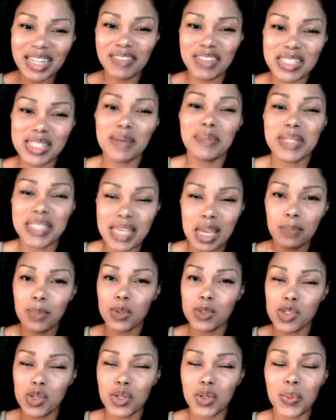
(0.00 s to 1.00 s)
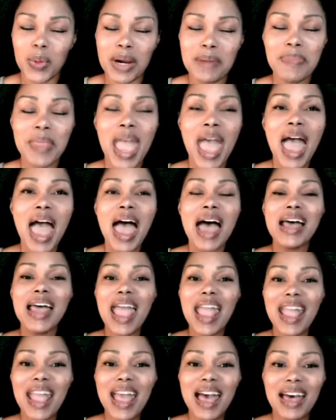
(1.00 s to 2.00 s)
give you some examples, so don't worry.
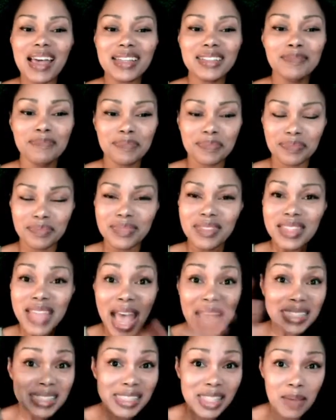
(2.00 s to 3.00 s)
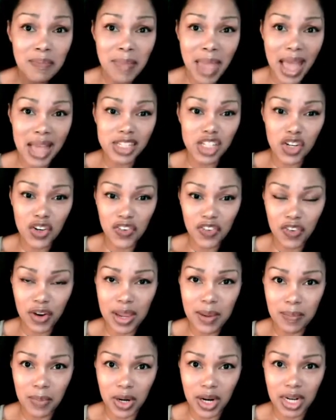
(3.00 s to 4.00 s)
And that's the magic
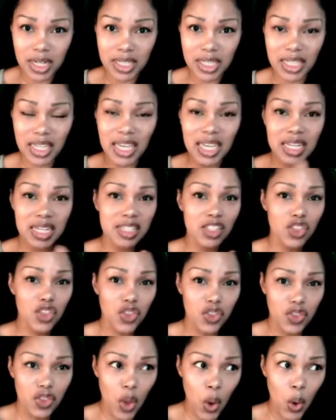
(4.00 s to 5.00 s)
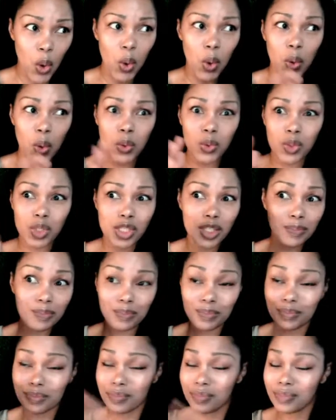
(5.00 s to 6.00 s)
framework. It is those
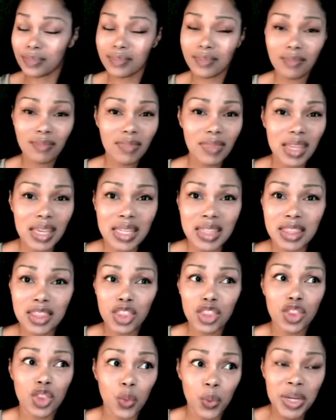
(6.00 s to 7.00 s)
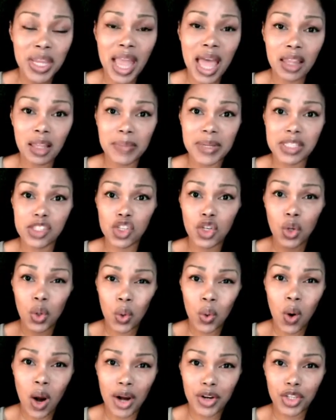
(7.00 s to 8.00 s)
three elements.
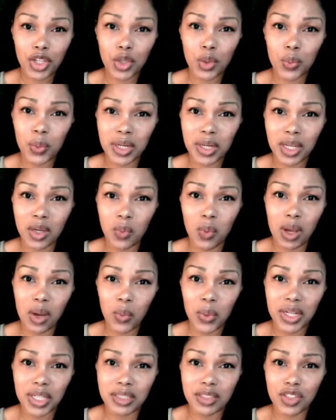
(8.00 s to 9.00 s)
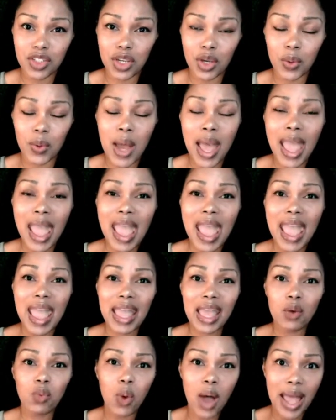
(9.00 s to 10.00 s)
Who are you? What do you want? What do you do?
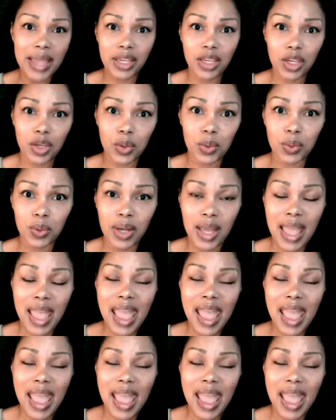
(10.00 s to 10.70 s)
And why you?